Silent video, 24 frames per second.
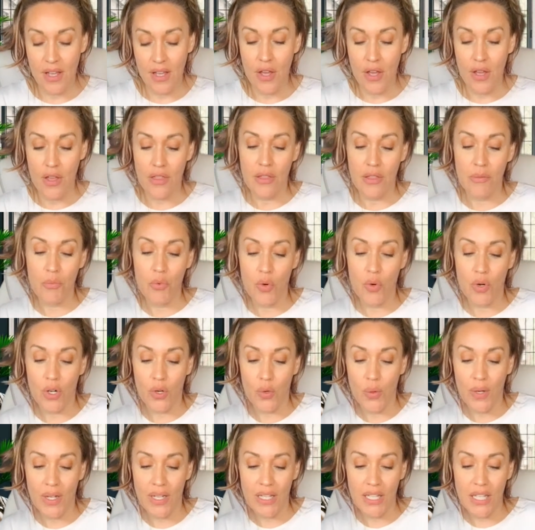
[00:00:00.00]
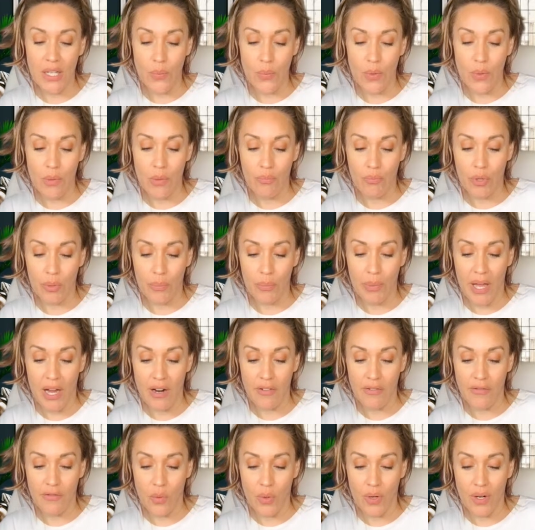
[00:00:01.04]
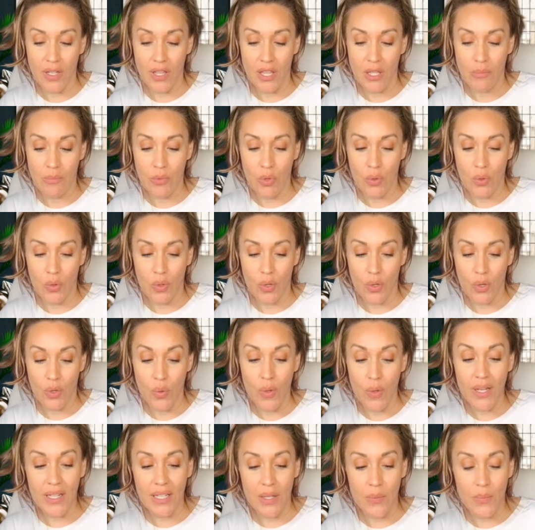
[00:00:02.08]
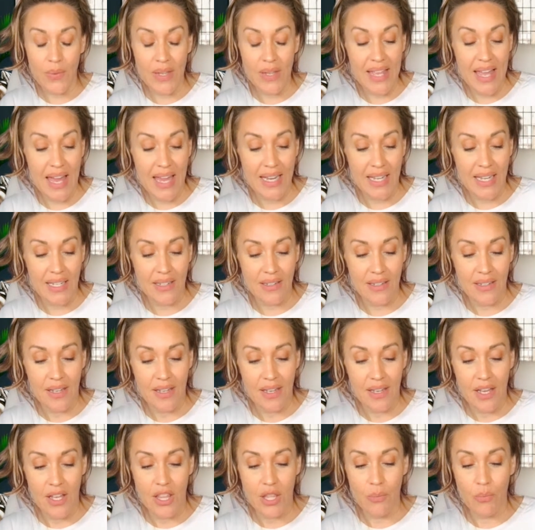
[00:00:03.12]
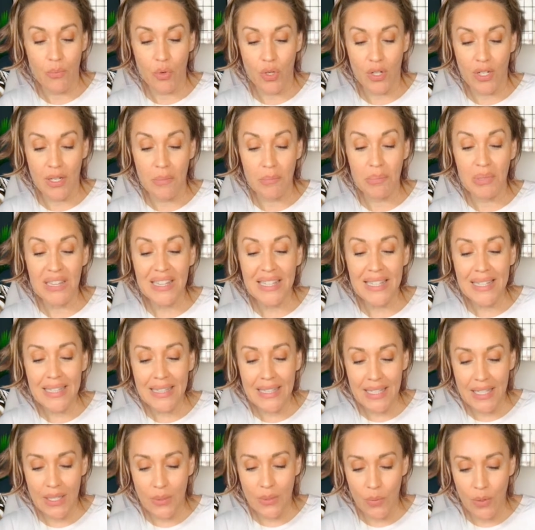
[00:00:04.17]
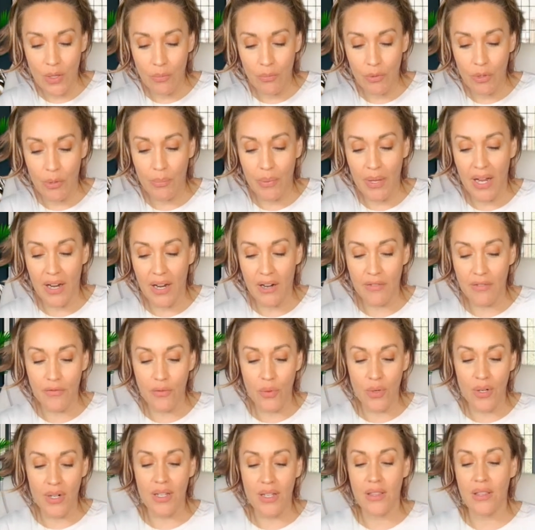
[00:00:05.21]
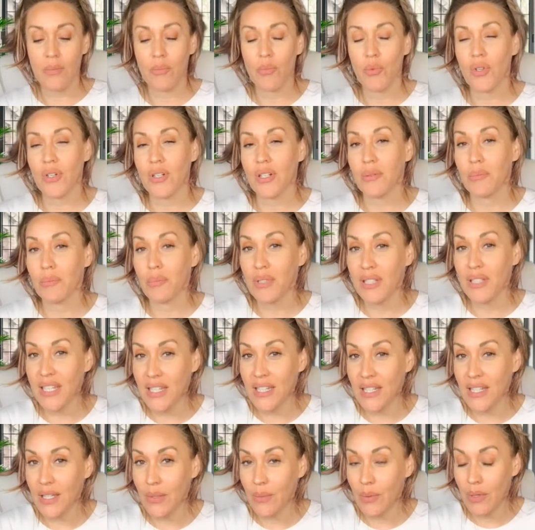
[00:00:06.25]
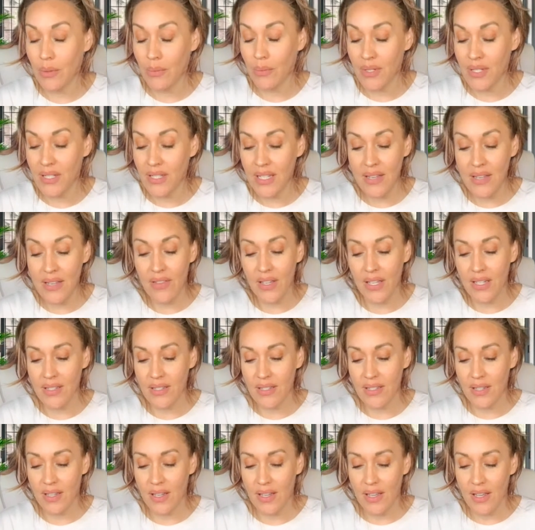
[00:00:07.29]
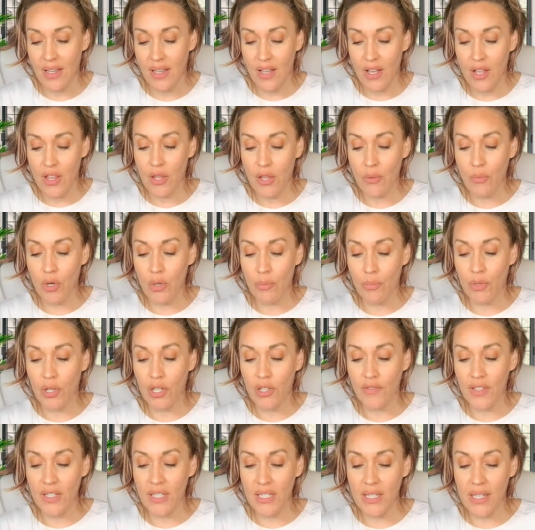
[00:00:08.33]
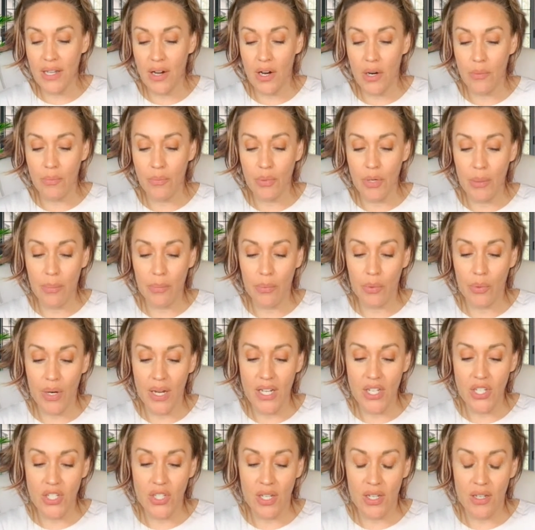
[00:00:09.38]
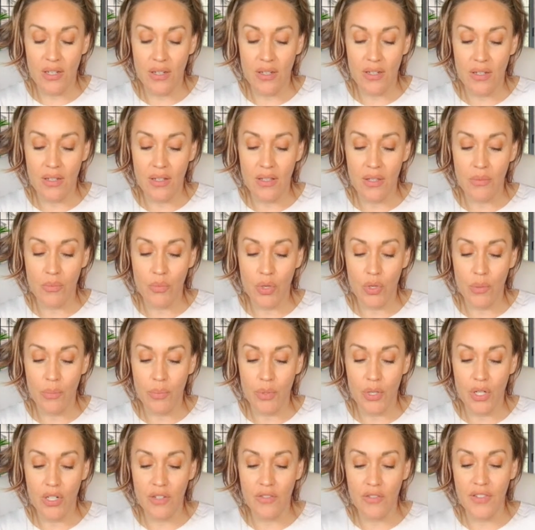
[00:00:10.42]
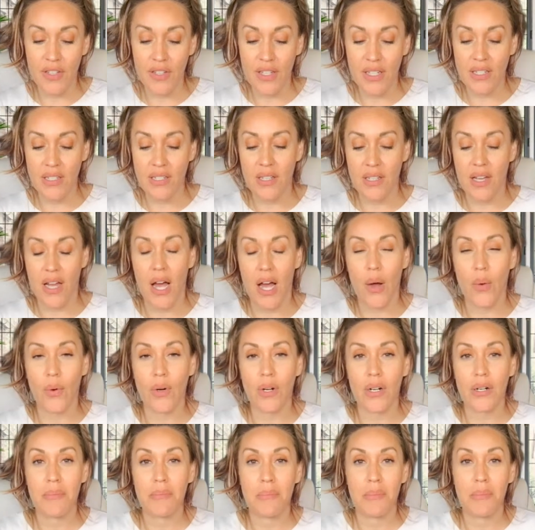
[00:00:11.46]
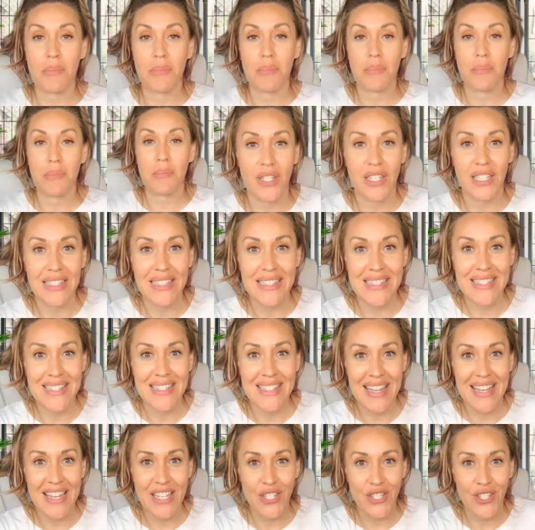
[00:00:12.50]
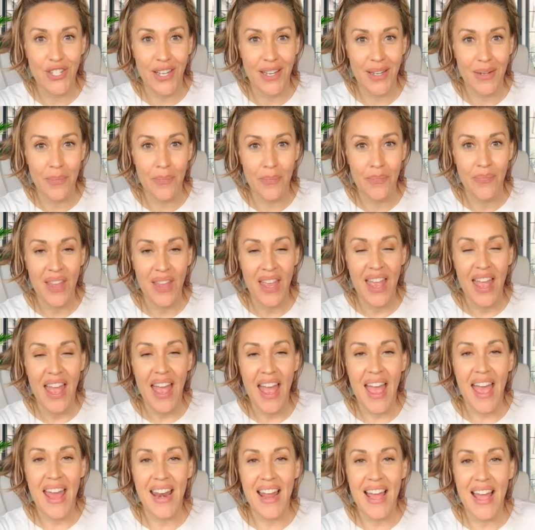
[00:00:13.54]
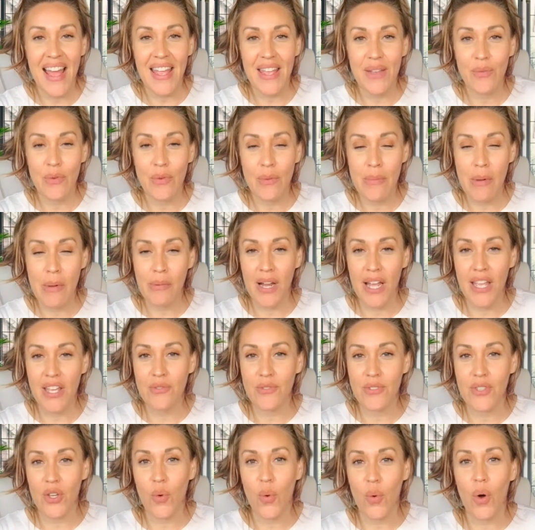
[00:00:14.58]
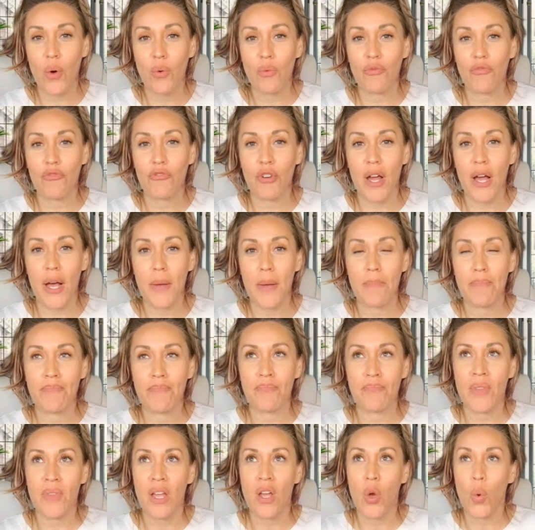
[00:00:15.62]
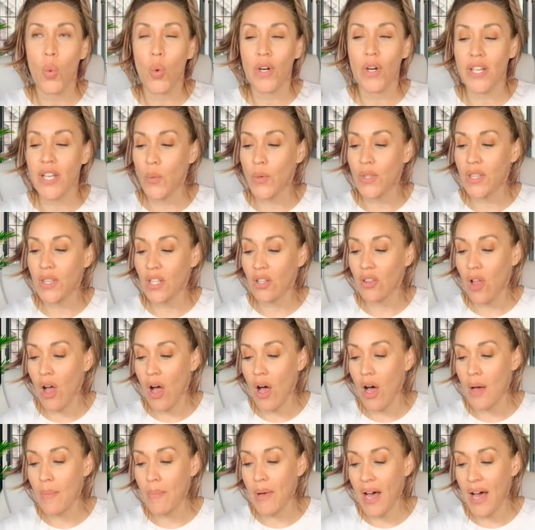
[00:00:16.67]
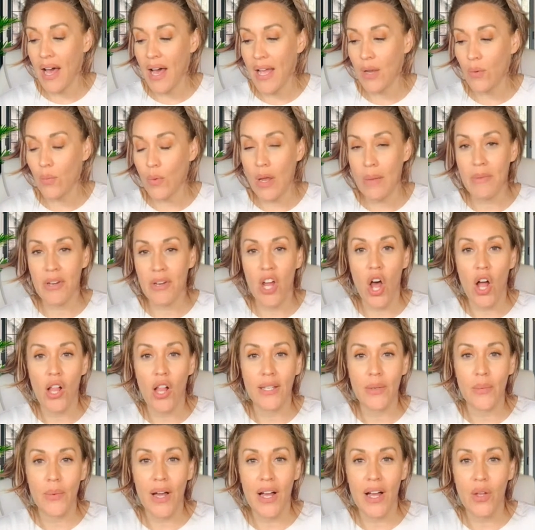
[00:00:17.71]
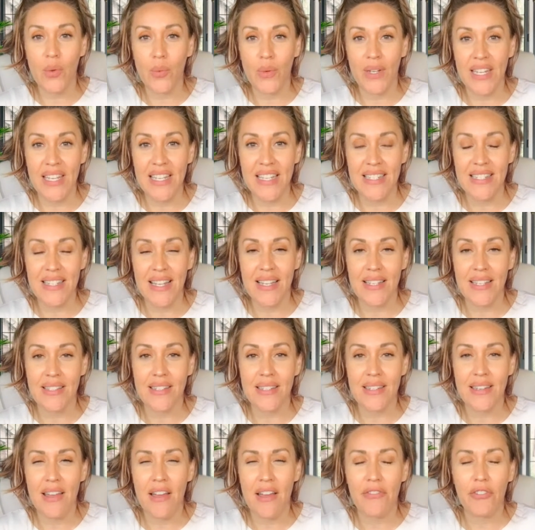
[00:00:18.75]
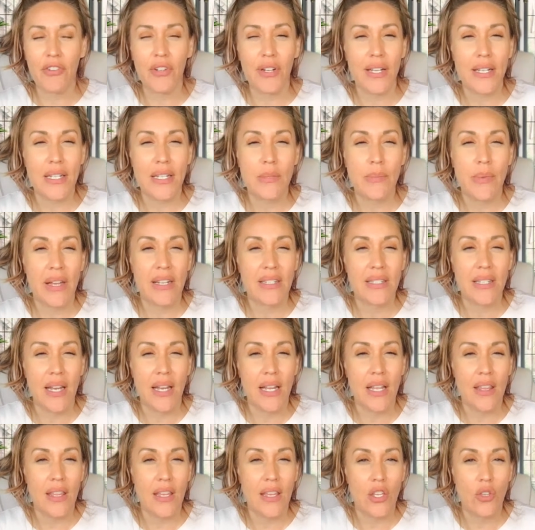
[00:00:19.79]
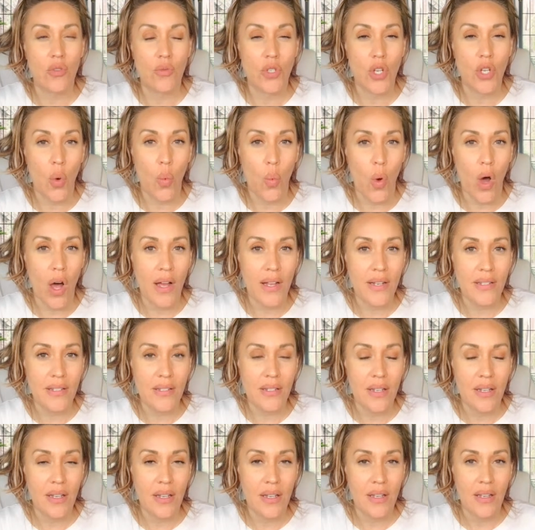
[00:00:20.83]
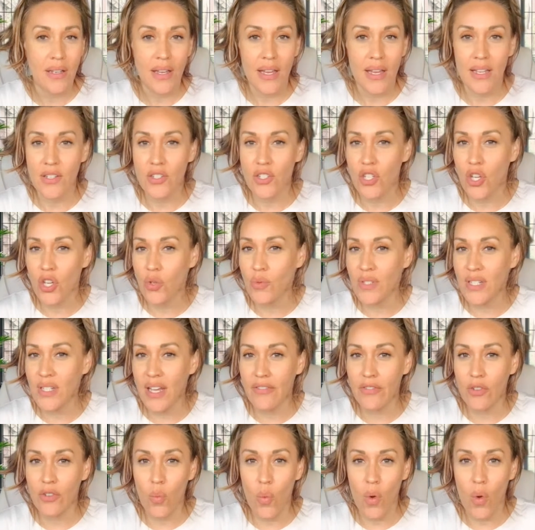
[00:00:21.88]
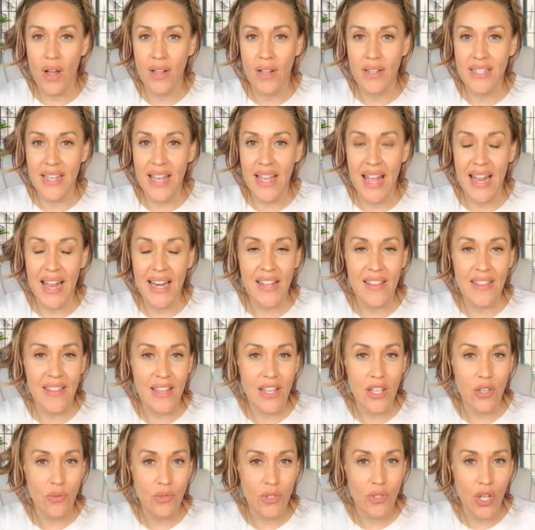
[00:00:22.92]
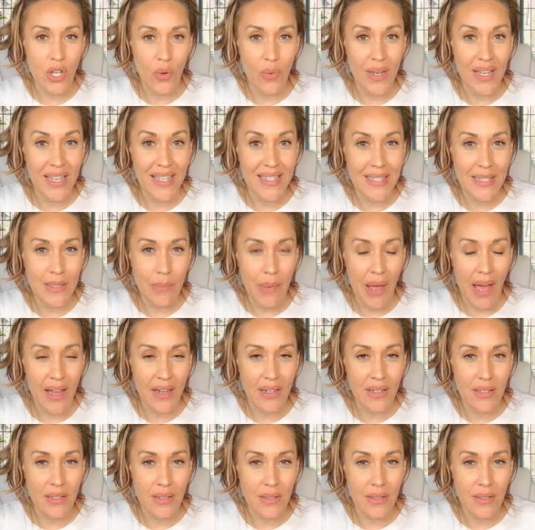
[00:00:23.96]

The more quickly we prepare for it, the more quickly we get it. The more completely we prepare for it, the more completely we receive it. The more perfectly our preparation, the more perfect our materialization. And I remember I used the quote from Working with the Law by Raymond Hollywell when he says, never expect anything you don't want, and don't ever want anything you don't expect.